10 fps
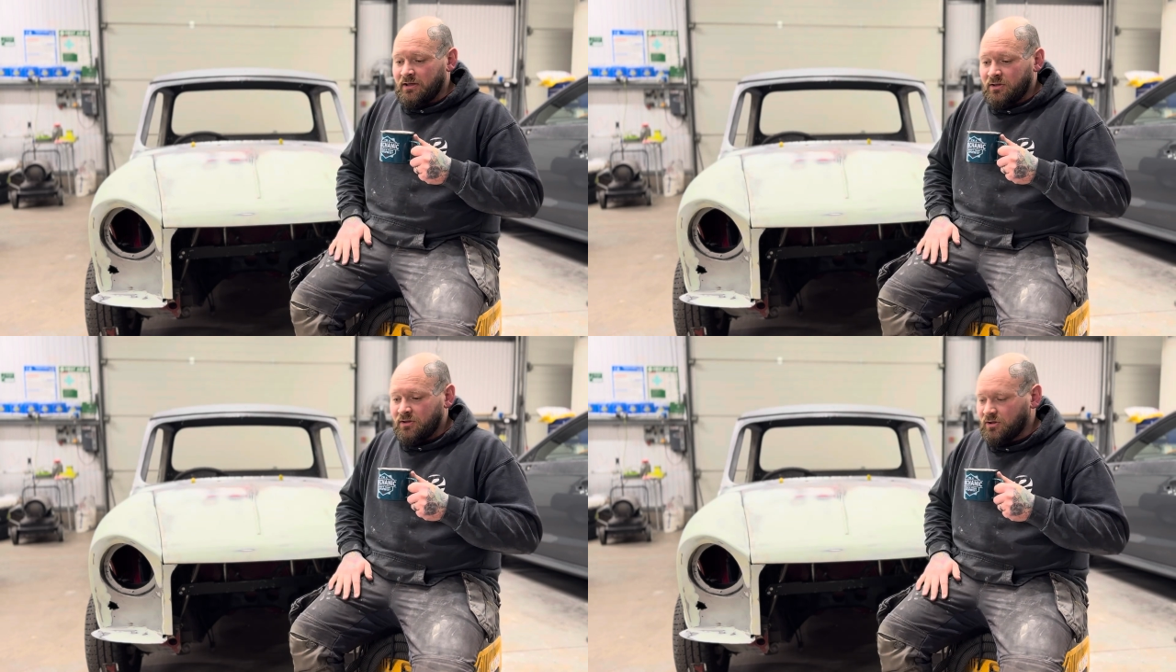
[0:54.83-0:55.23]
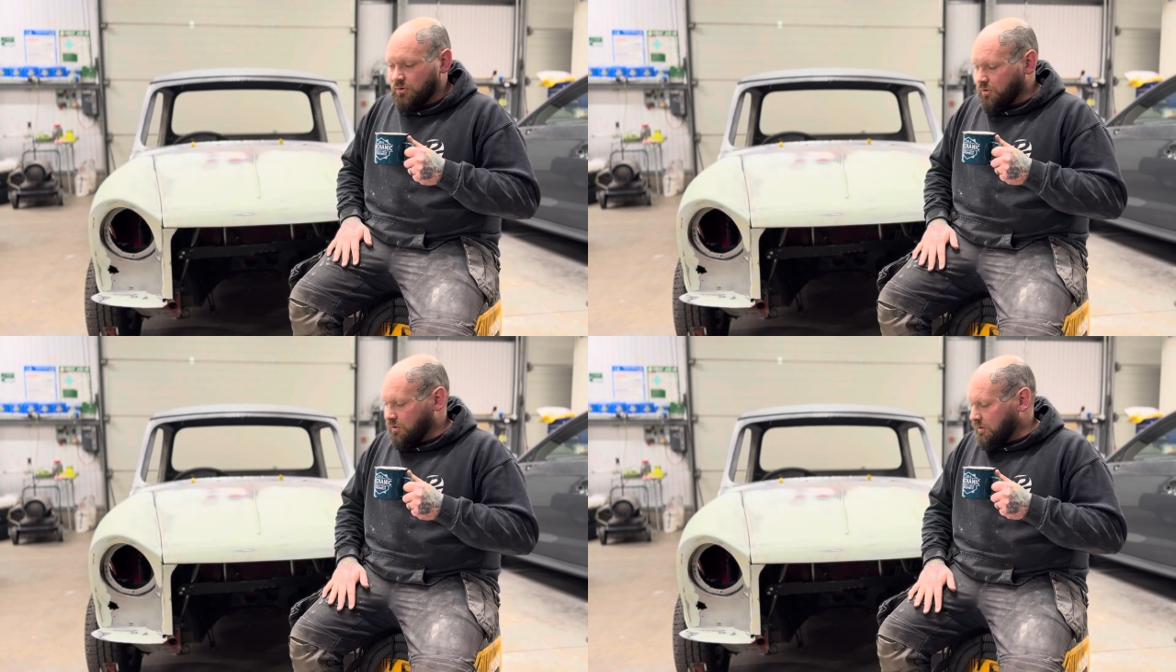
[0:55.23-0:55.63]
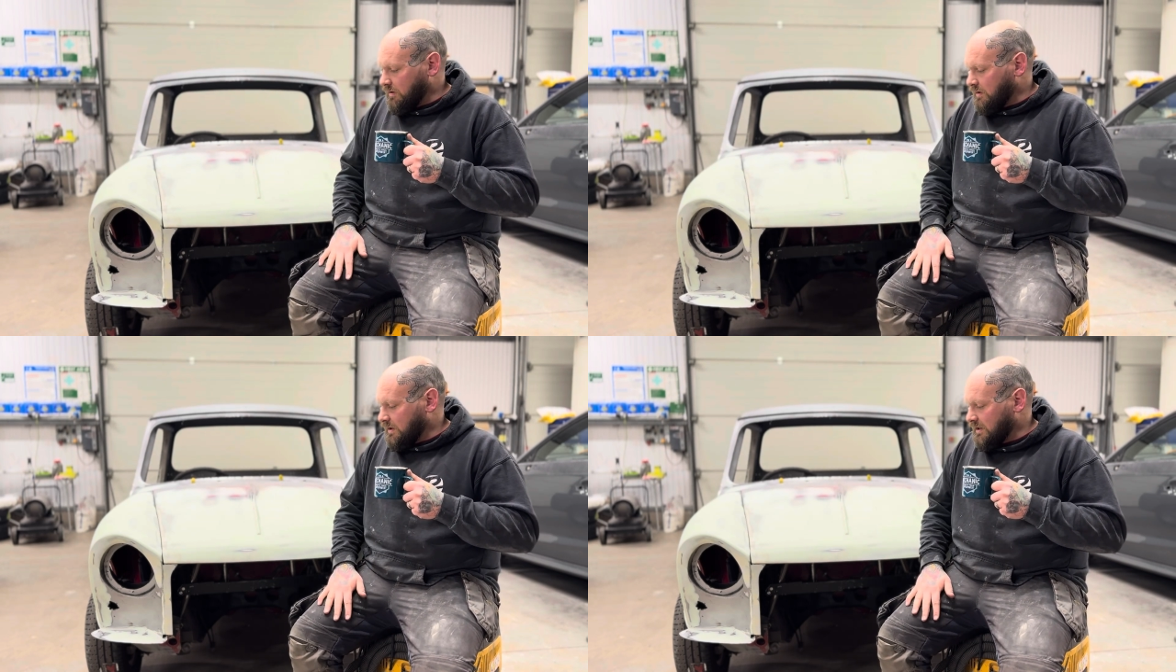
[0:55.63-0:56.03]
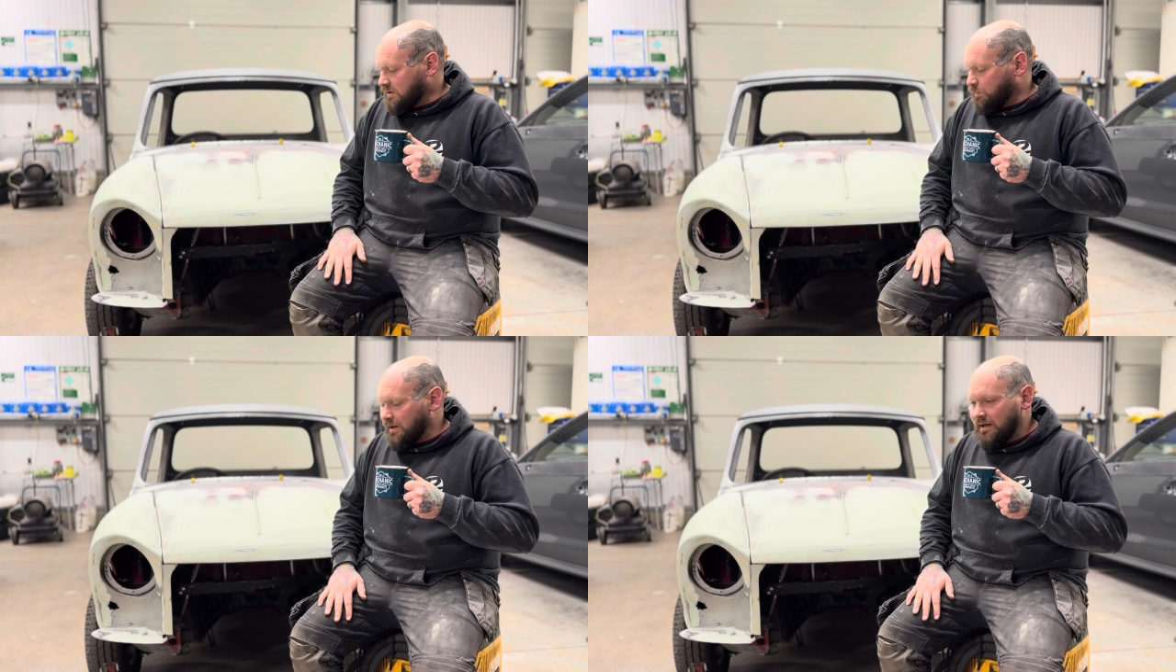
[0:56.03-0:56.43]
So there has
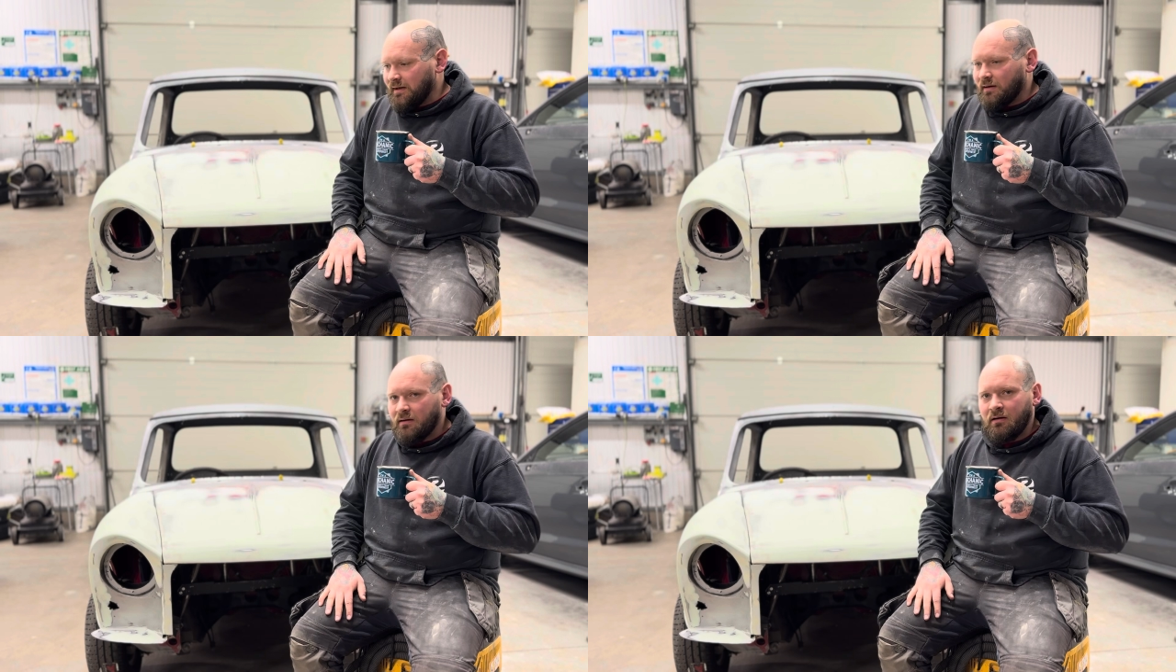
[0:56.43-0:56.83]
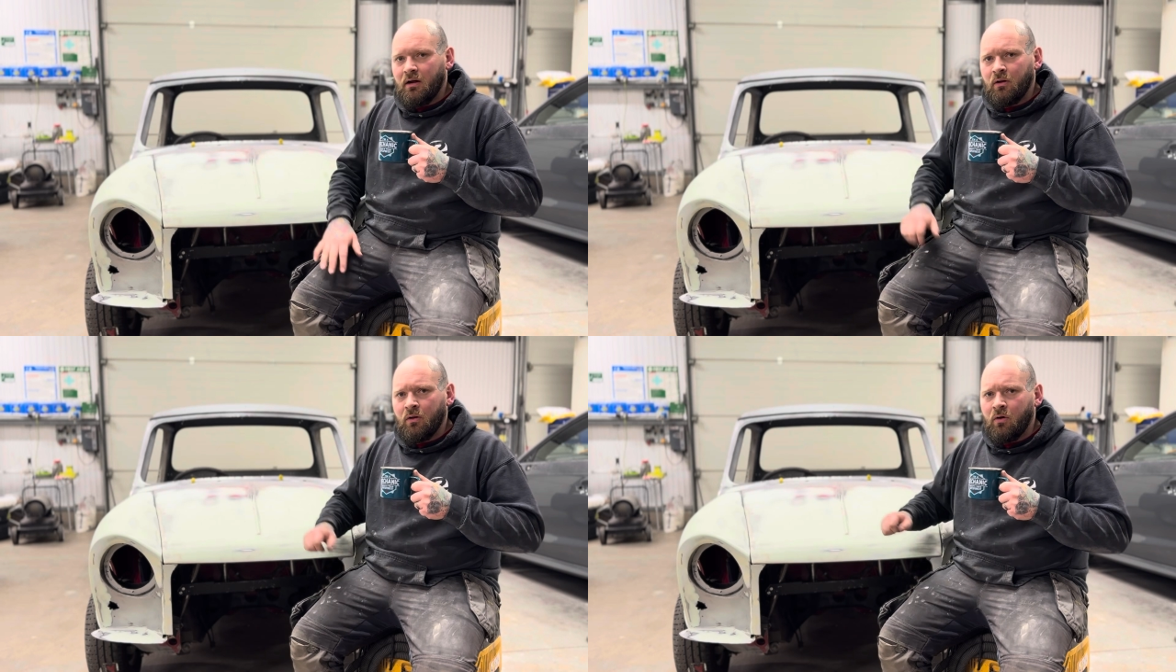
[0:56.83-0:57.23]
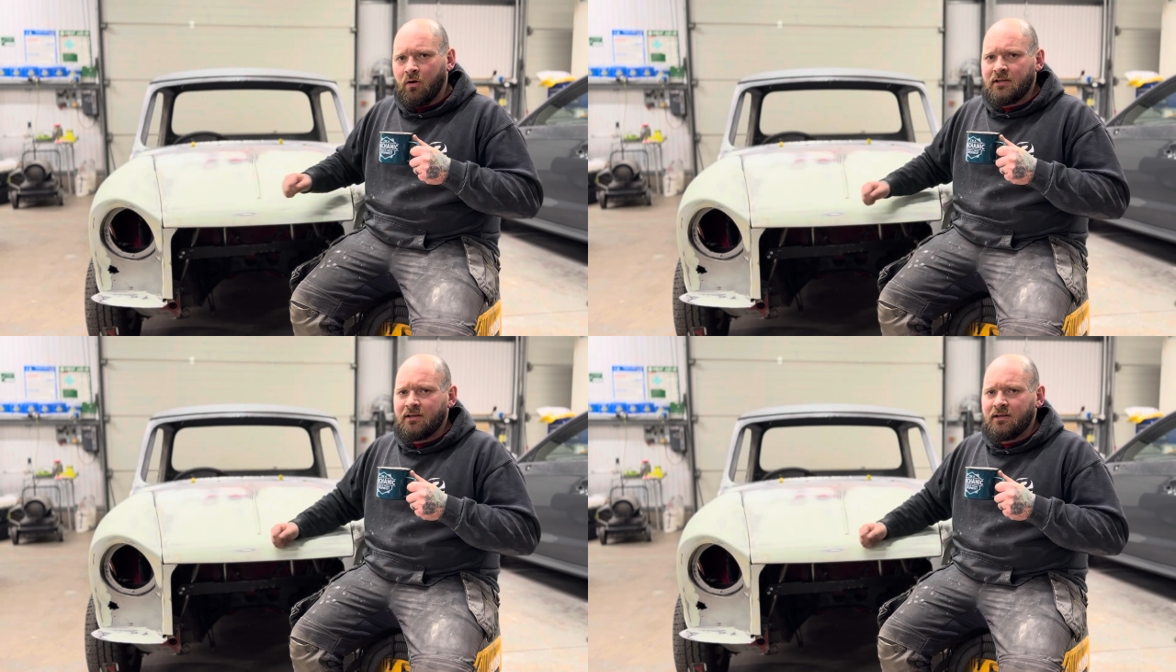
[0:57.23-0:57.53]
been a lot